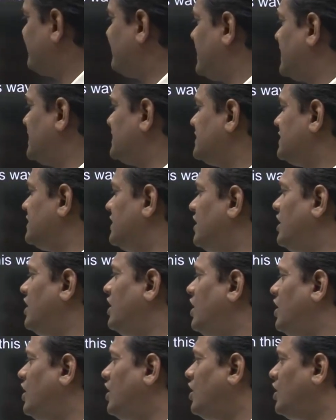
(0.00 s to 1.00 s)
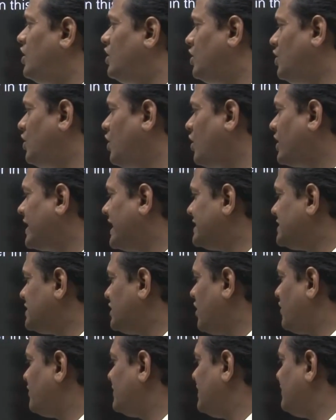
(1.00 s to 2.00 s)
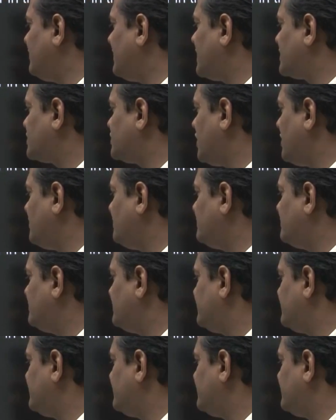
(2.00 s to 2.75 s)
first location of the workshop,